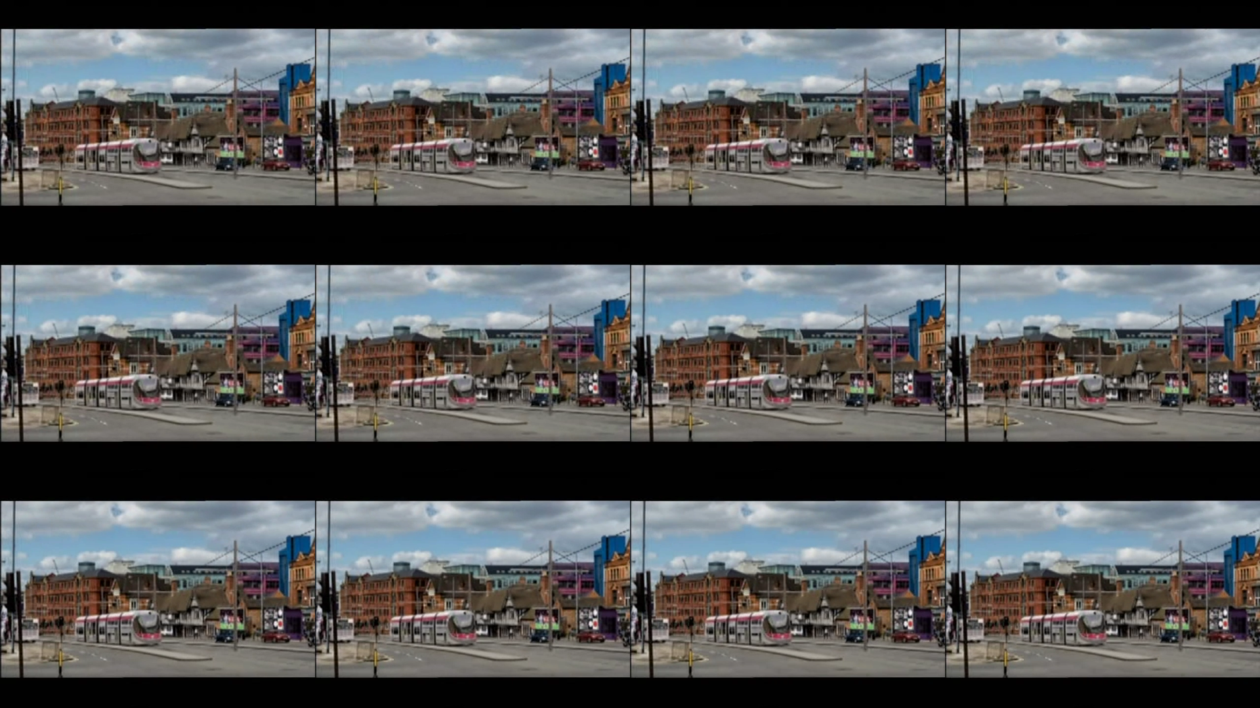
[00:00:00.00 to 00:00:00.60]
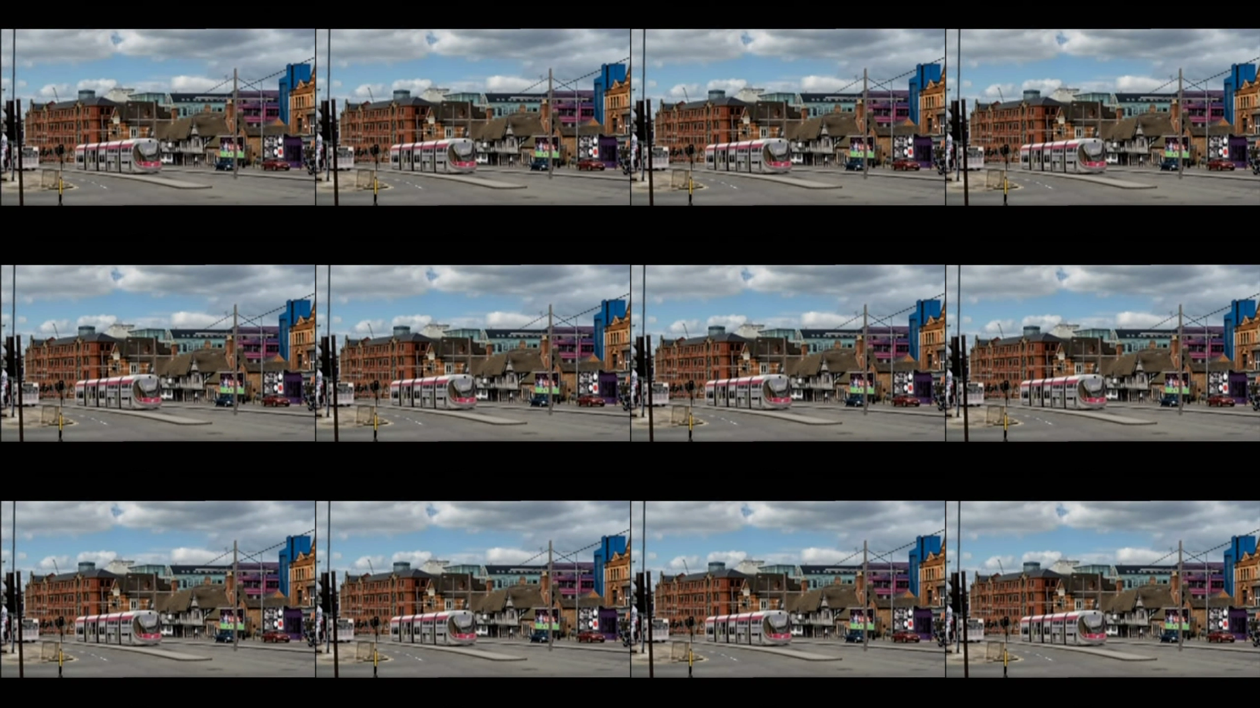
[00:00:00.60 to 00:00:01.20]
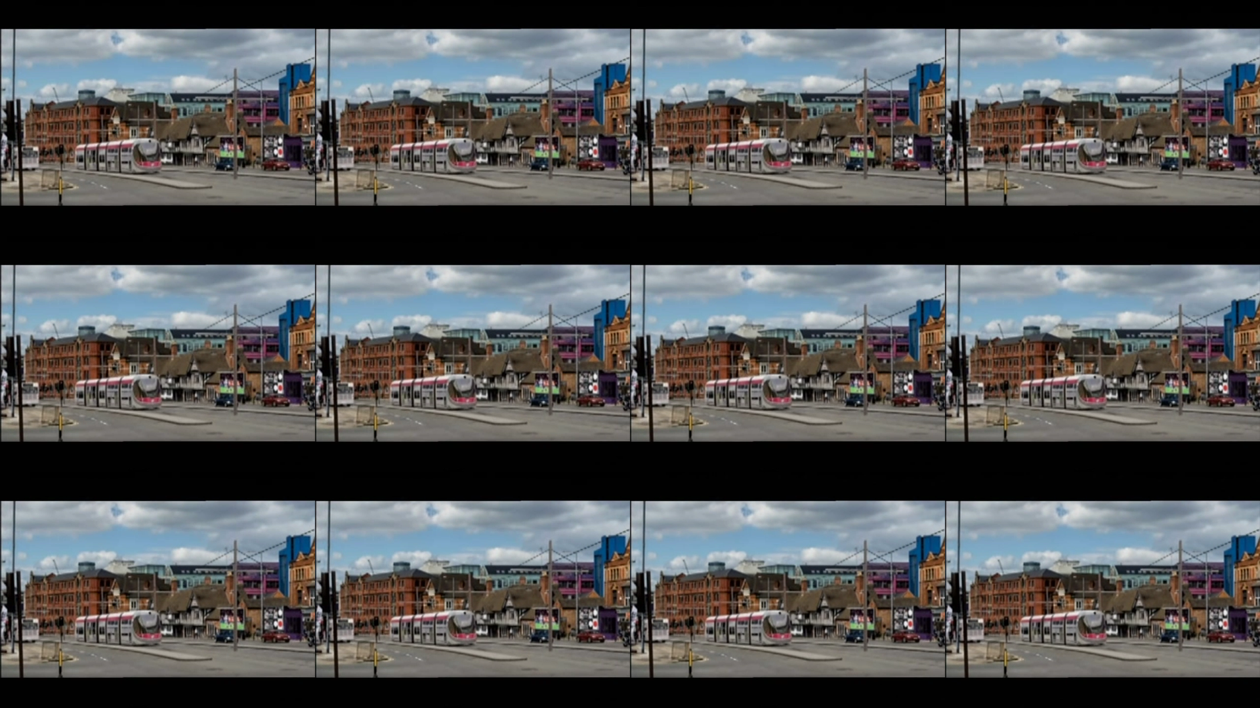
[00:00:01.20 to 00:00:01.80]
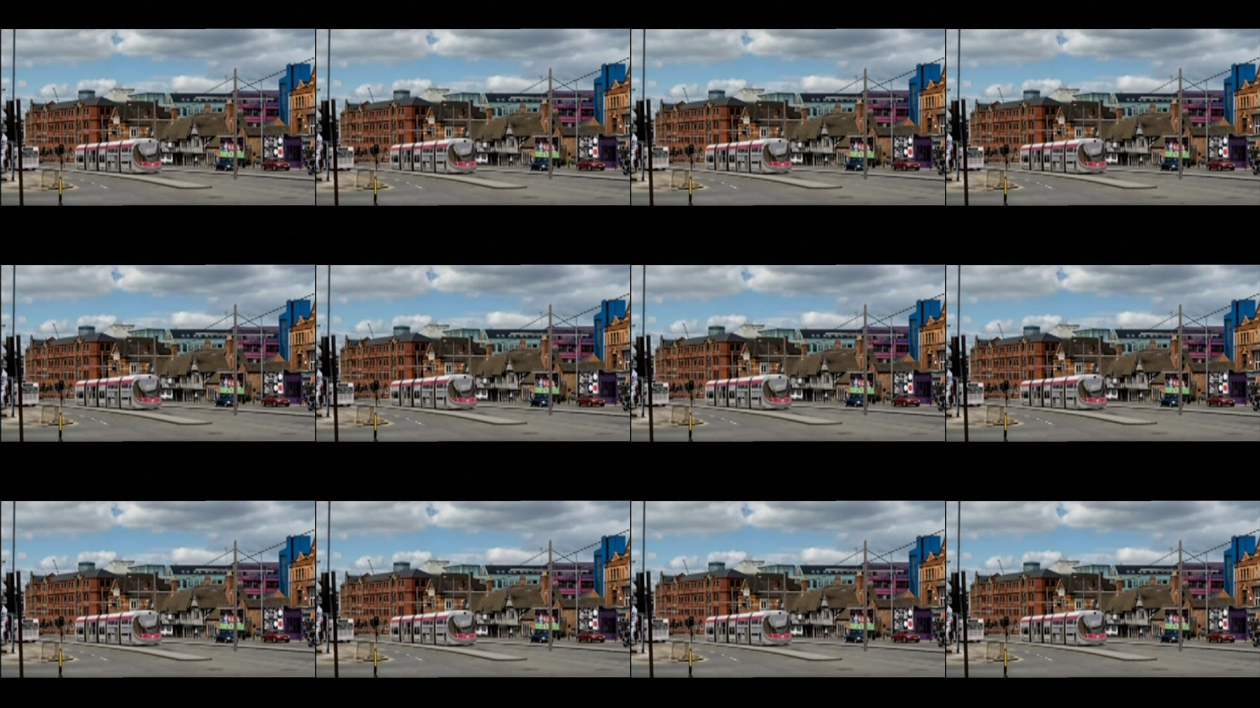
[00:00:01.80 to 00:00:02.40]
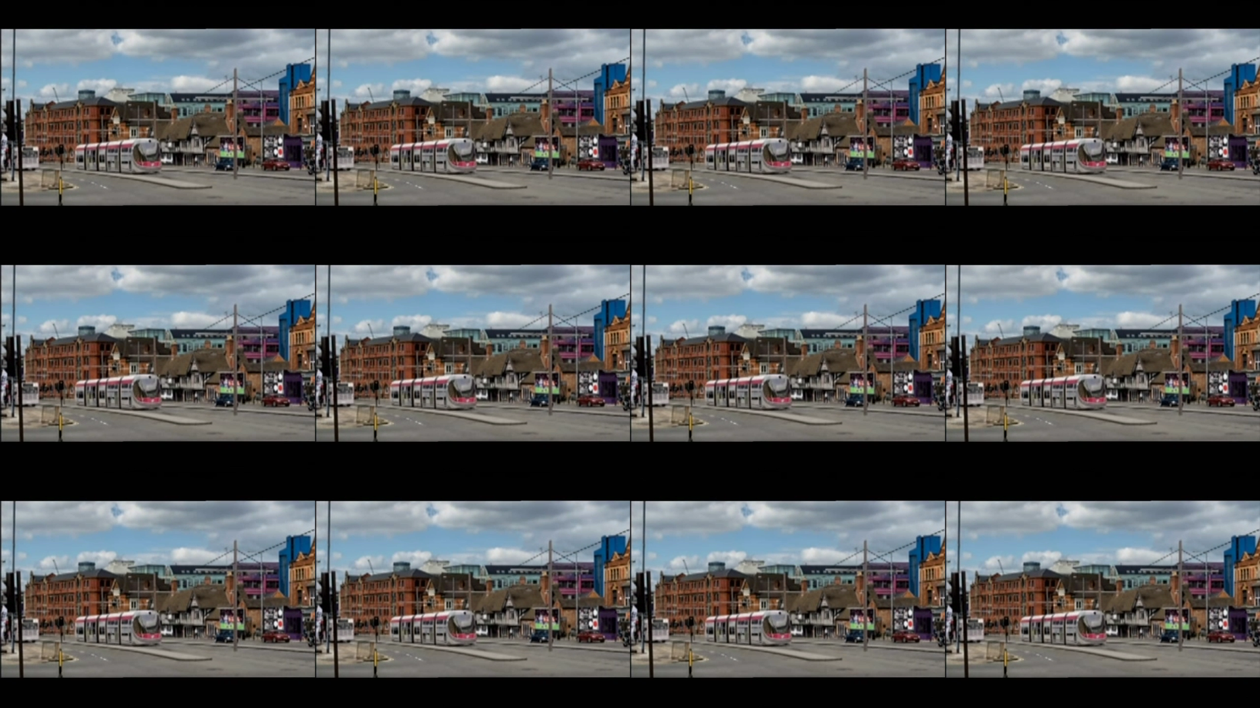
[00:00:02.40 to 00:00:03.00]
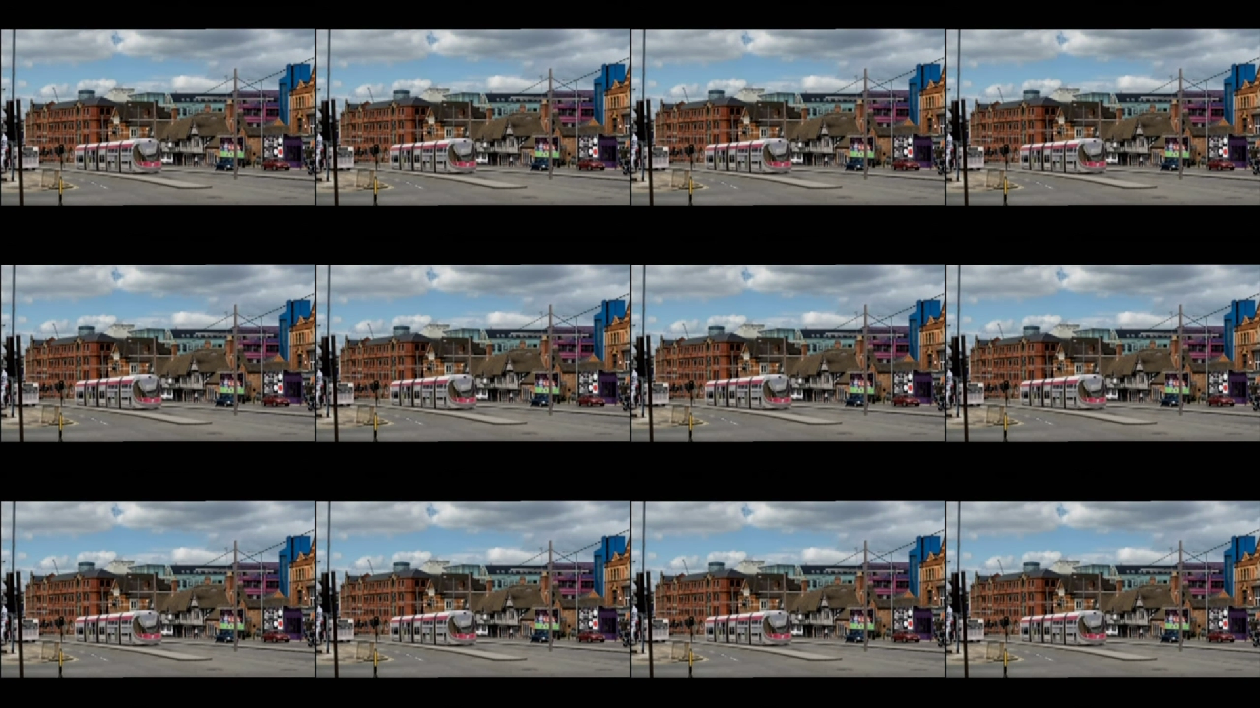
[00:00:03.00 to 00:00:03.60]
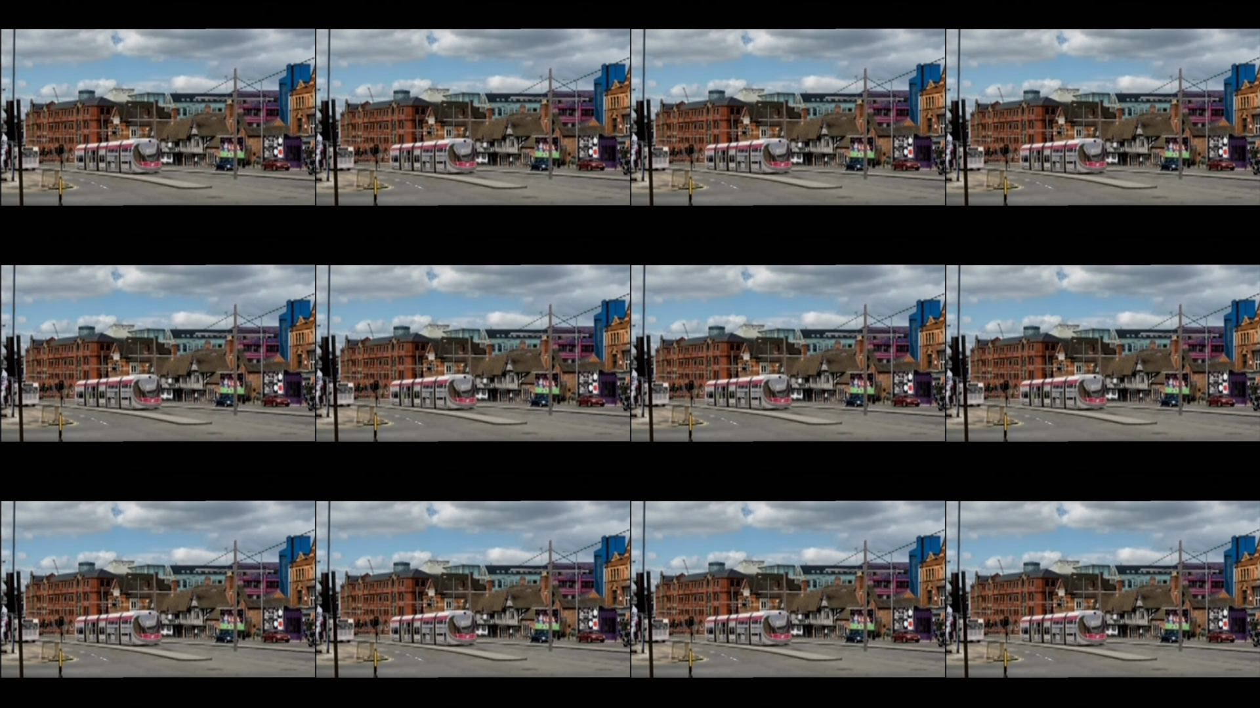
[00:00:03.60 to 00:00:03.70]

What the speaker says: Nobody's mouth can be seen.